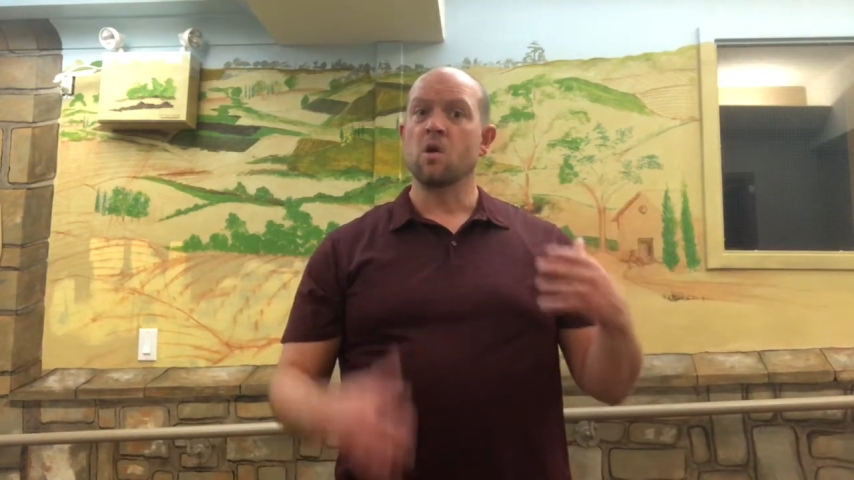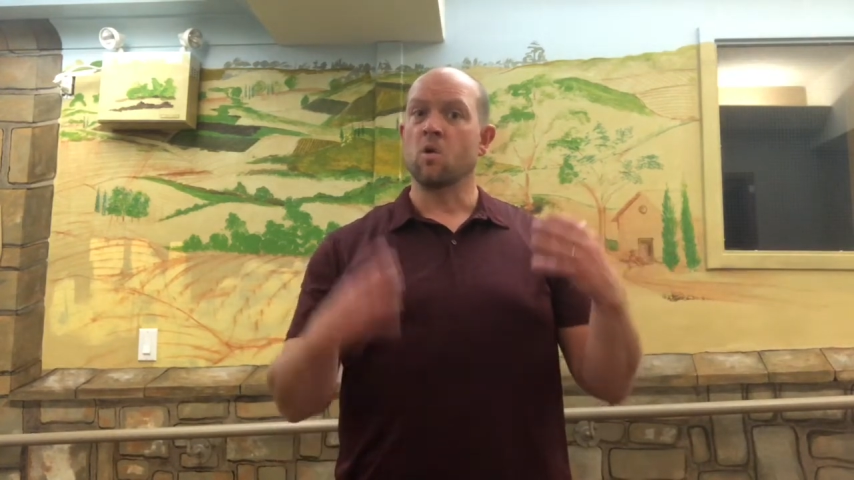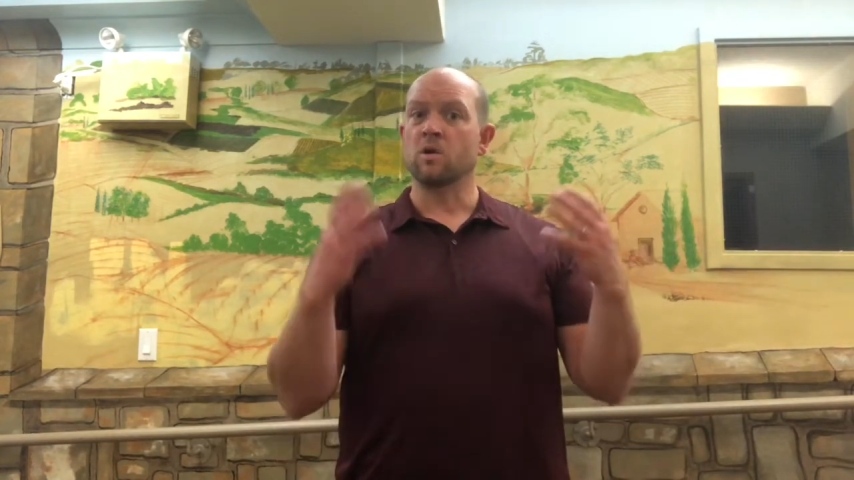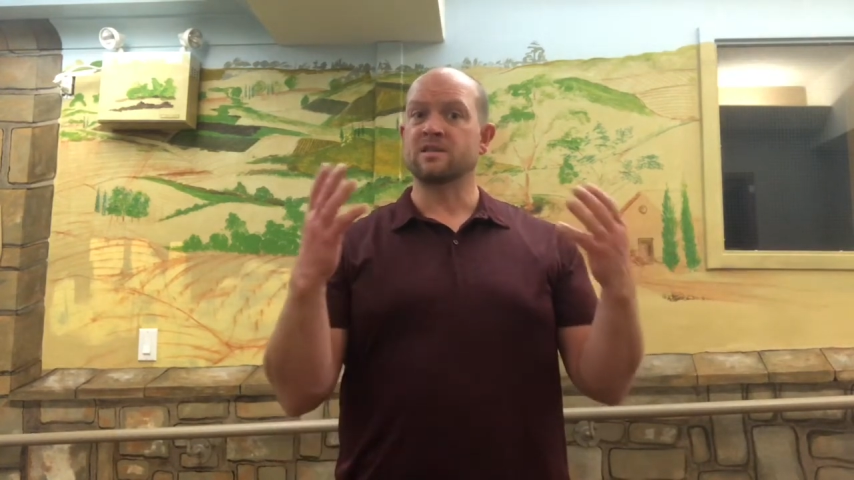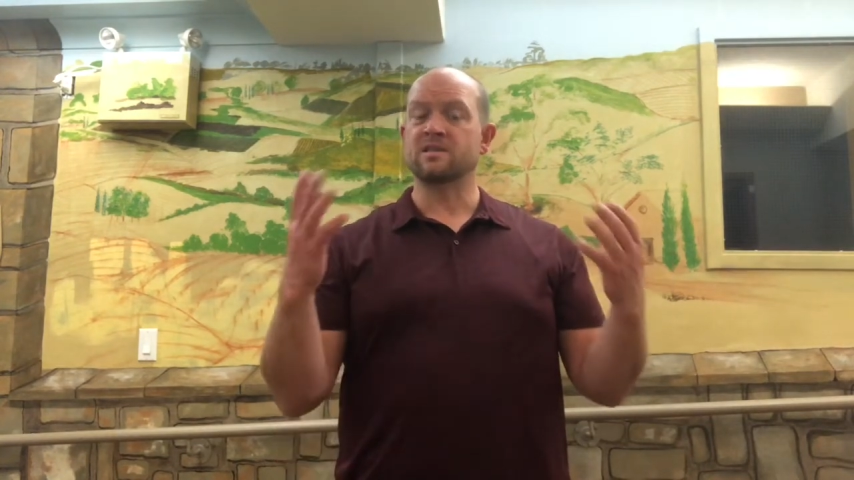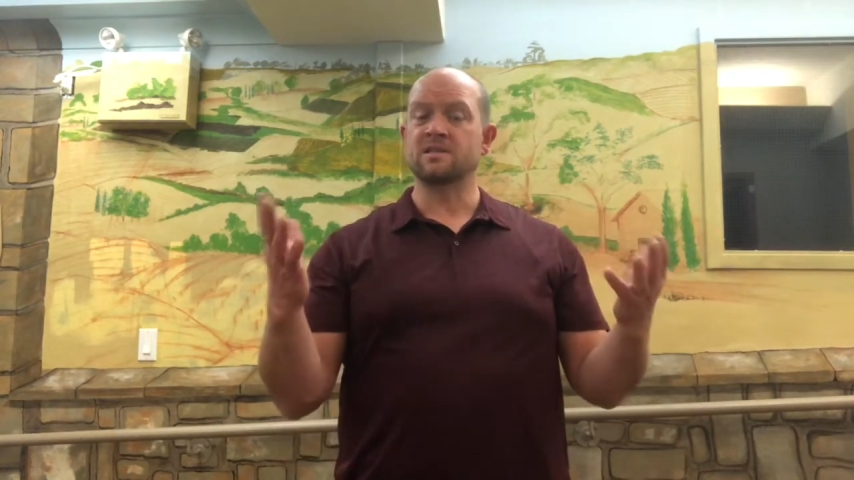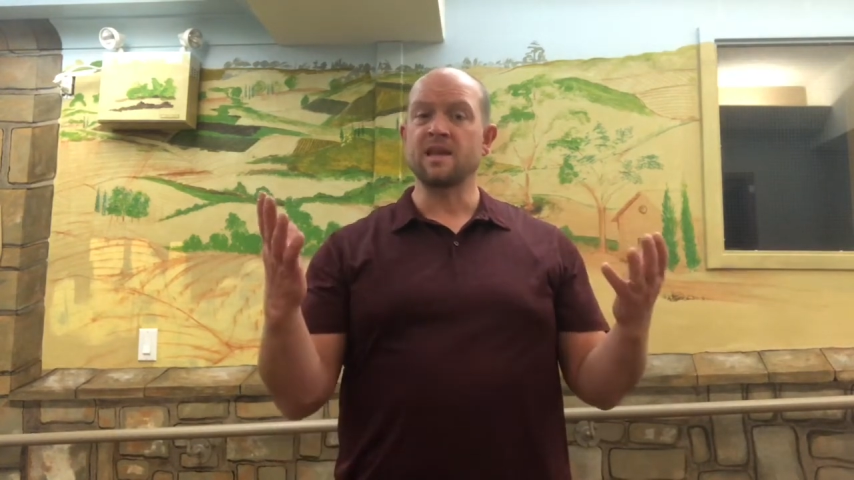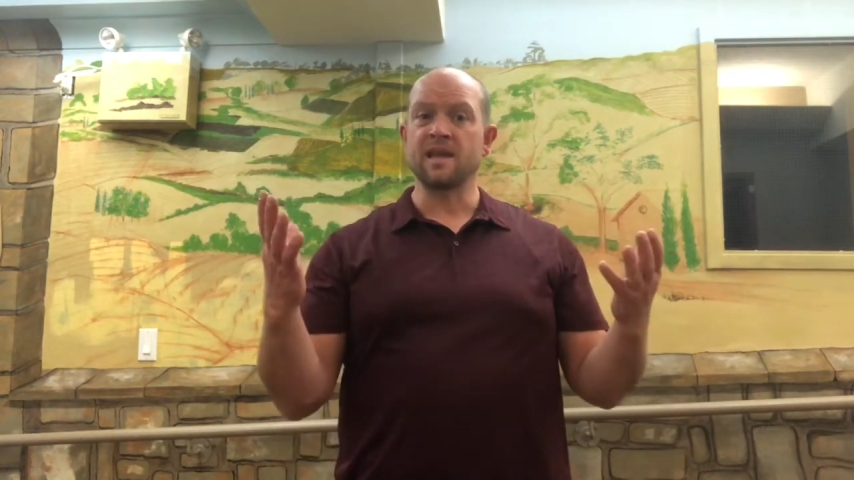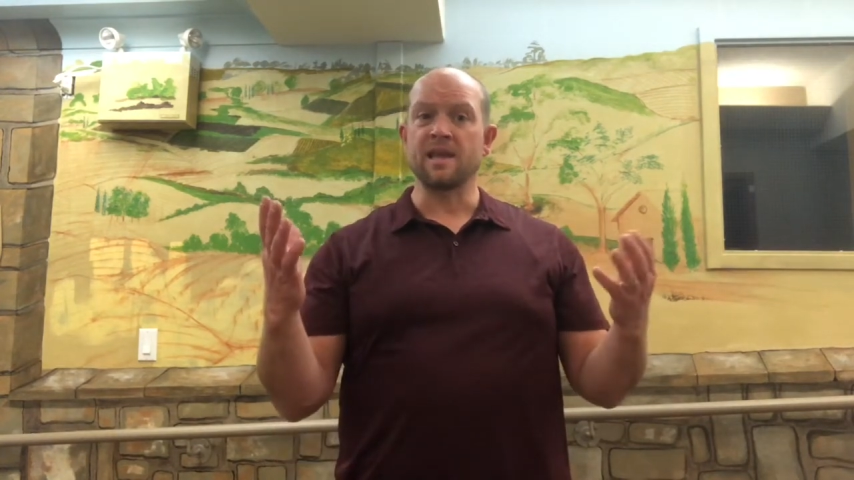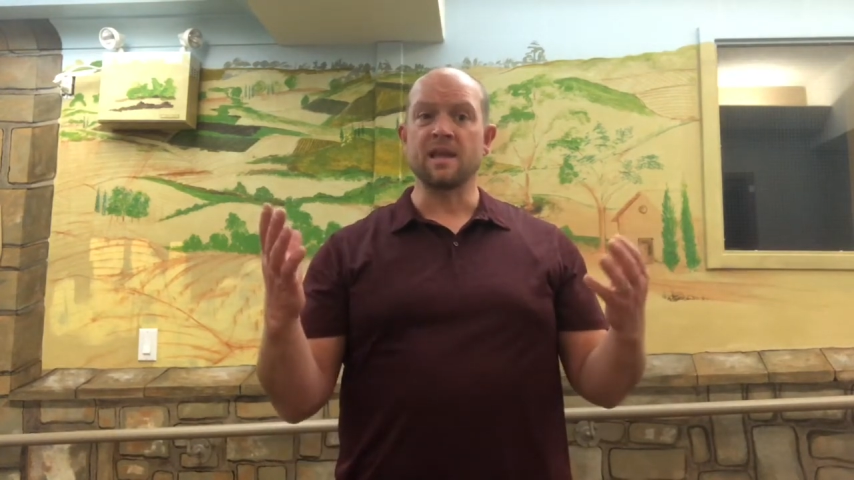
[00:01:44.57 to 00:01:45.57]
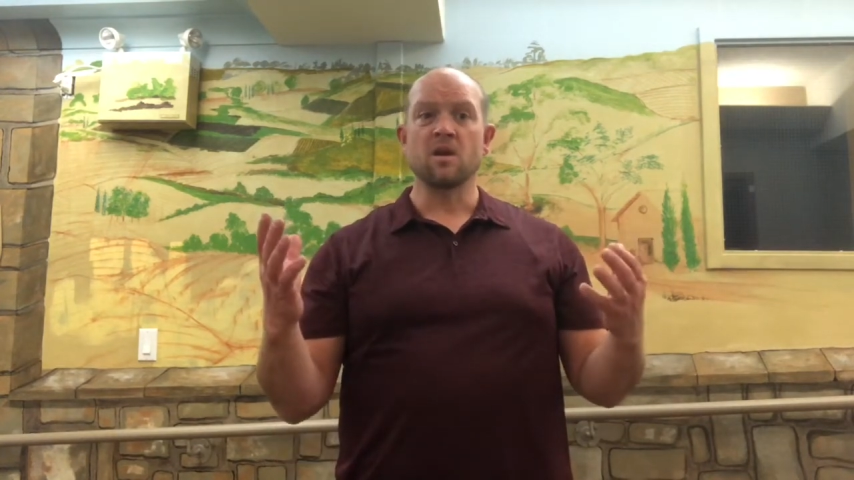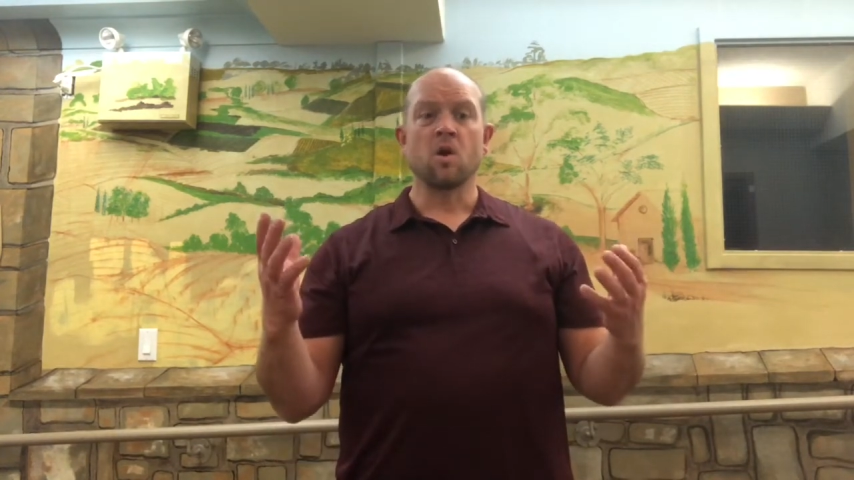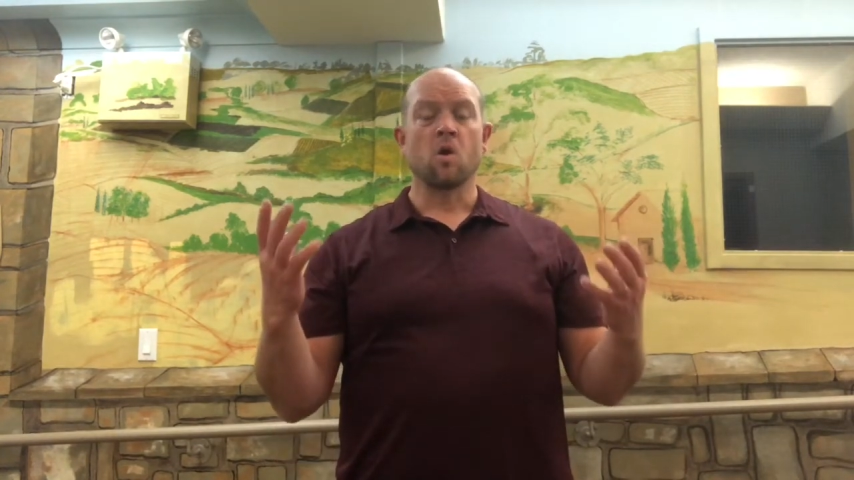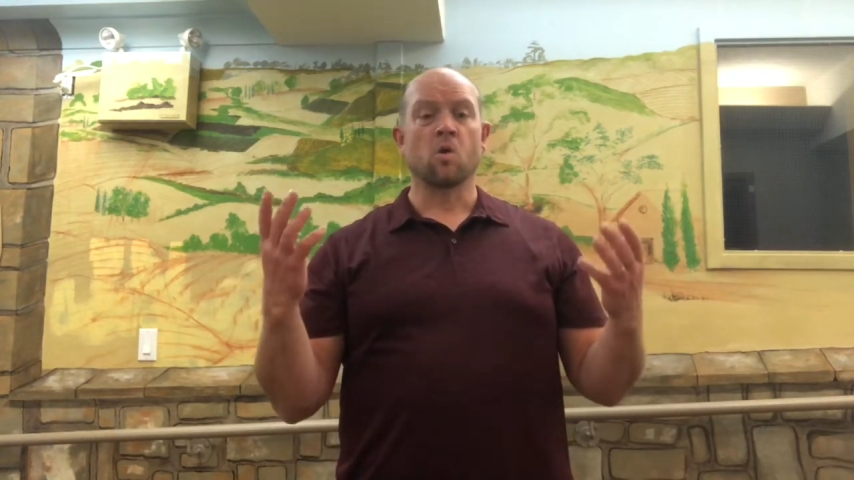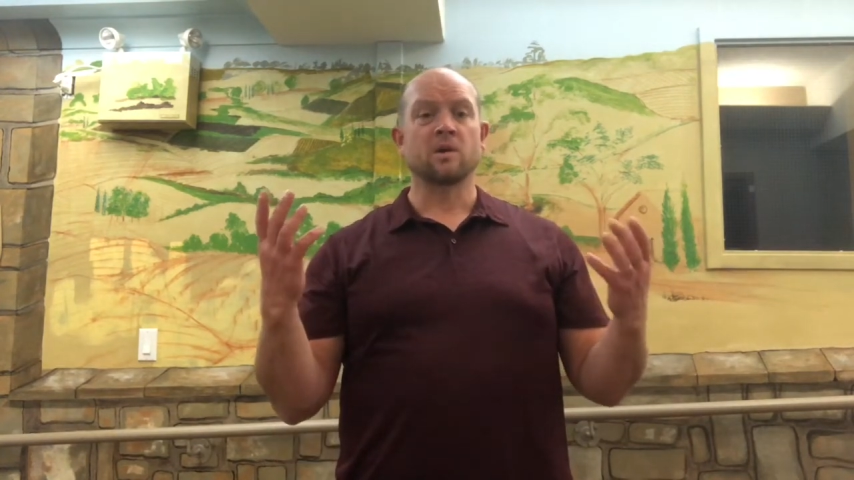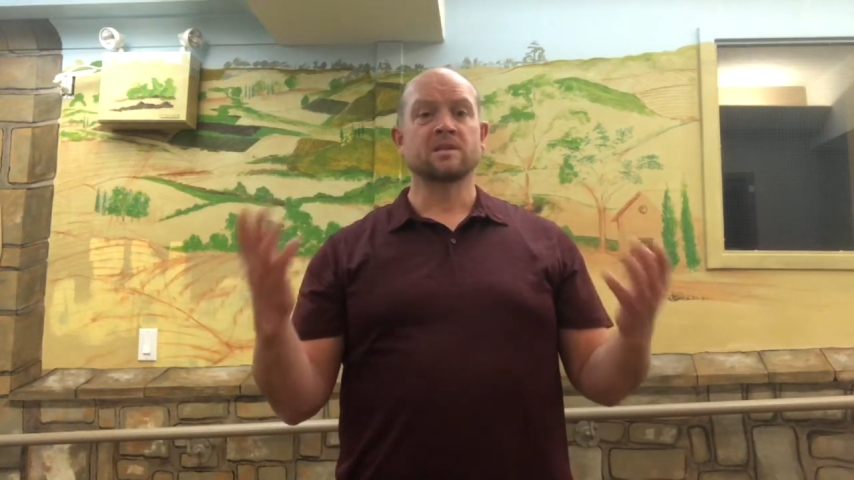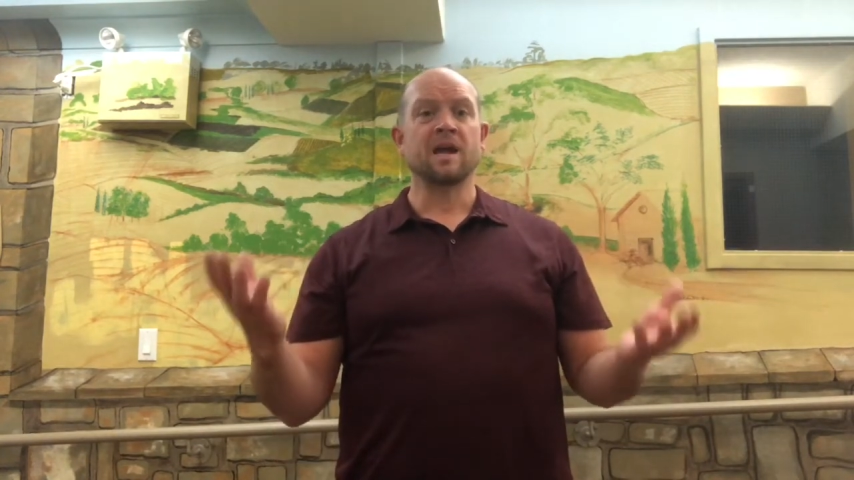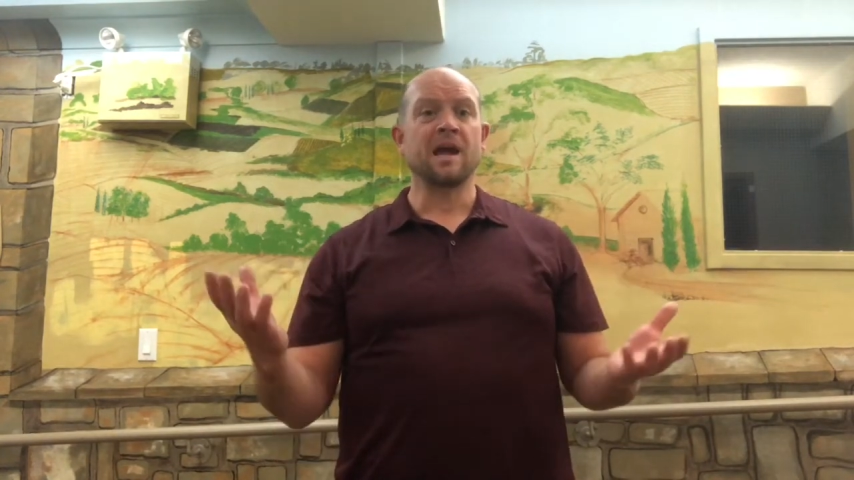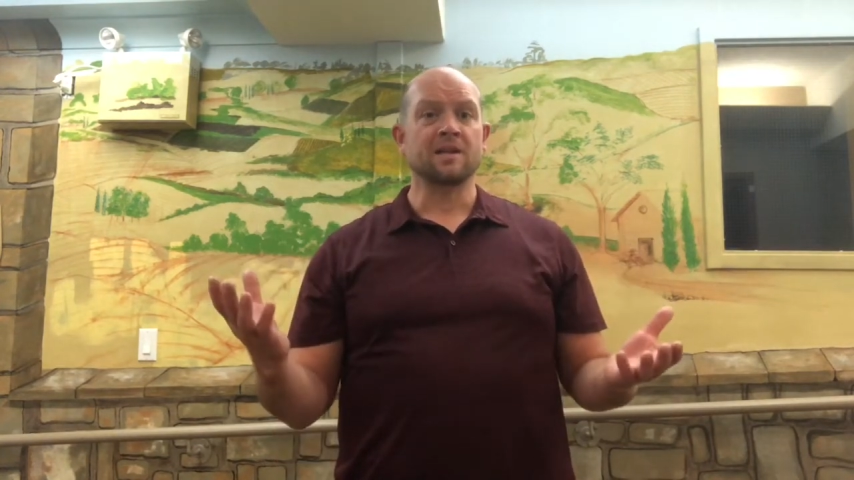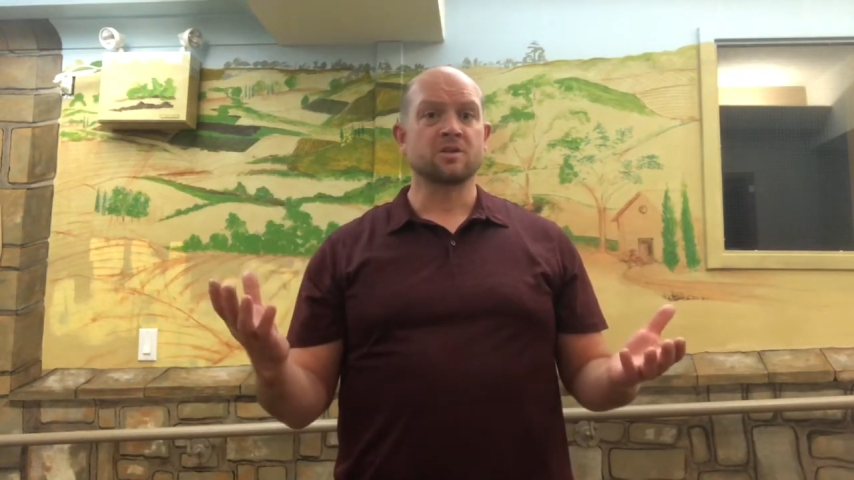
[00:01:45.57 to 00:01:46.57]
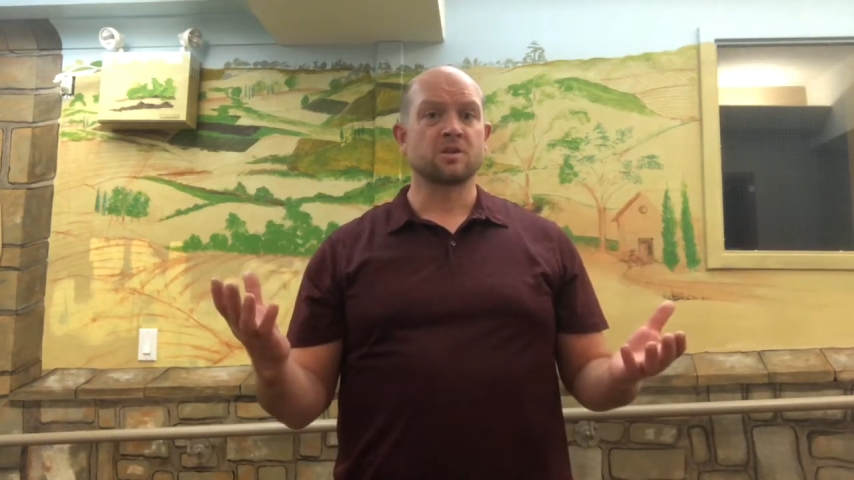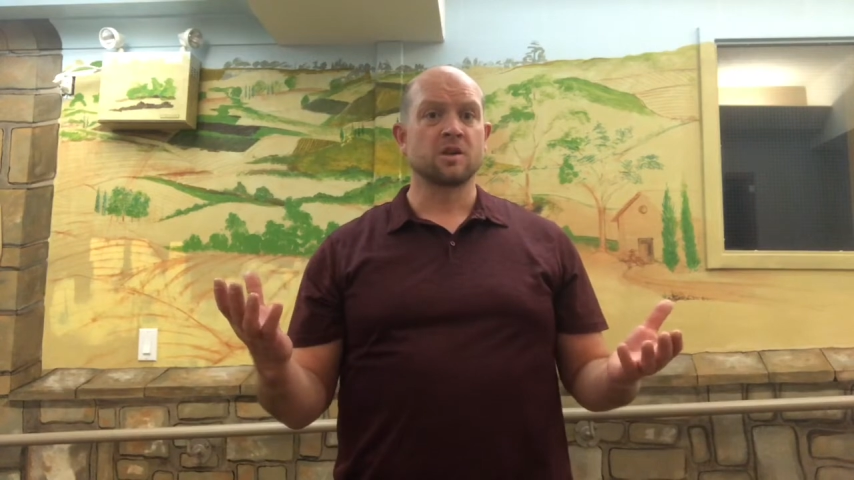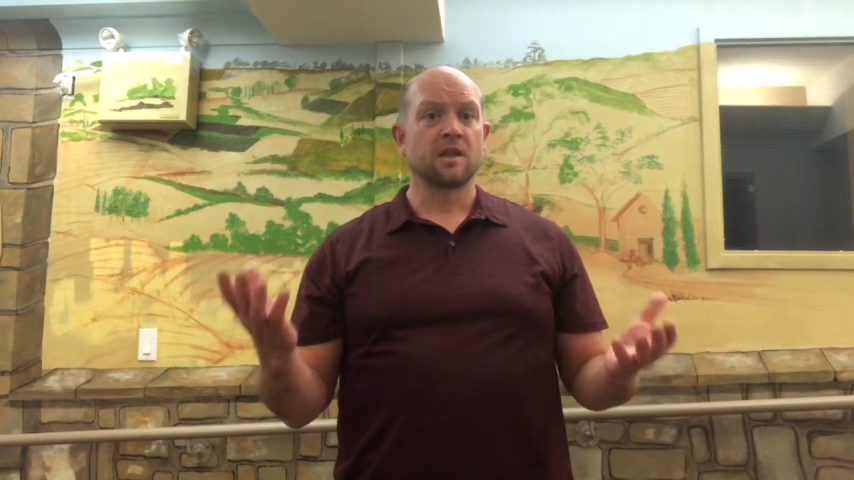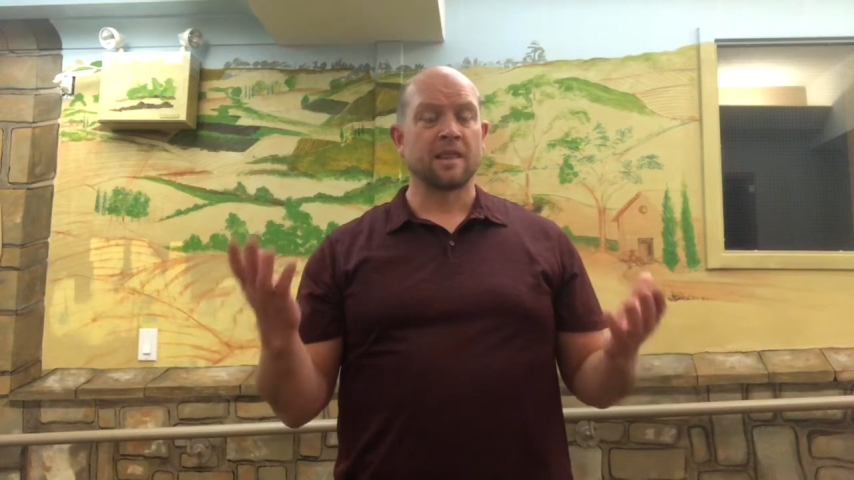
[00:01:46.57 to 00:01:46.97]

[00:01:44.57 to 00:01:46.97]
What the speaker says: or see or touch